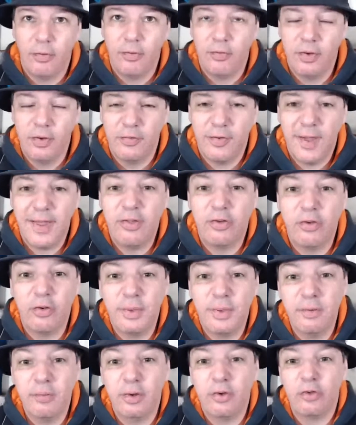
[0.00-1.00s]
faith to
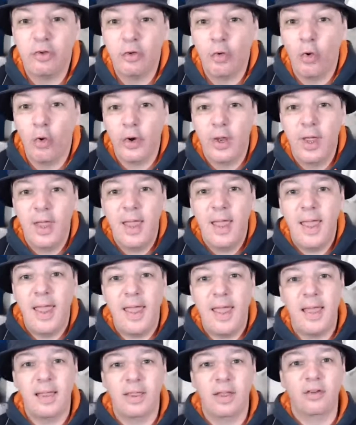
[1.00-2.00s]
be restored,
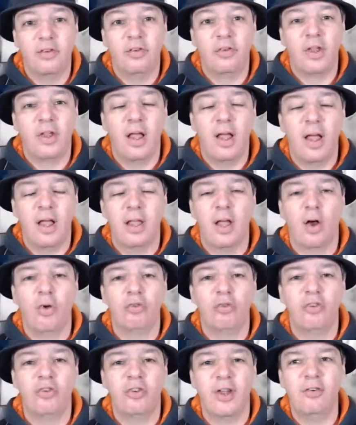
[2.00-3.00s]
that a
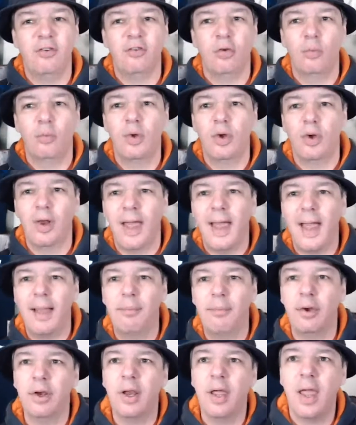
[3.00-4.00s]
culture change will
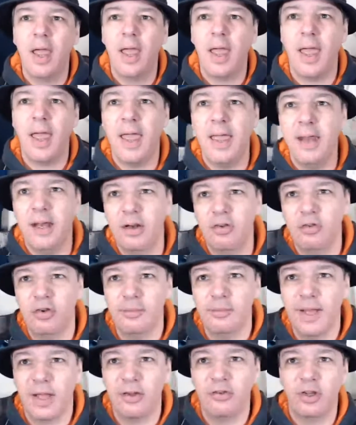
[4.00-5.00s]
happen in
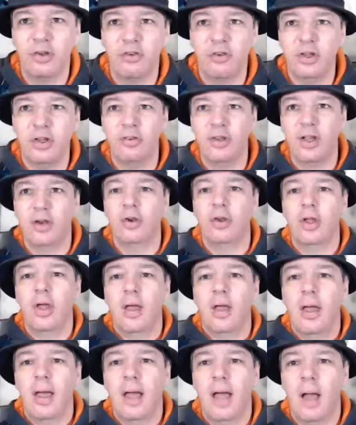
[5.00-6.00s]
Gymnastics New Zealand,
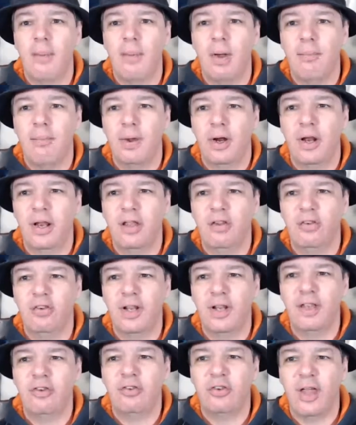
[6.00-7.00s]
but it is at
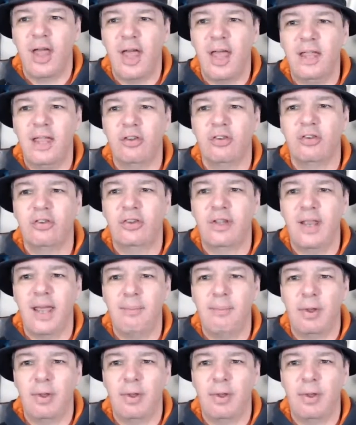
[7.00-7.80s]
least a step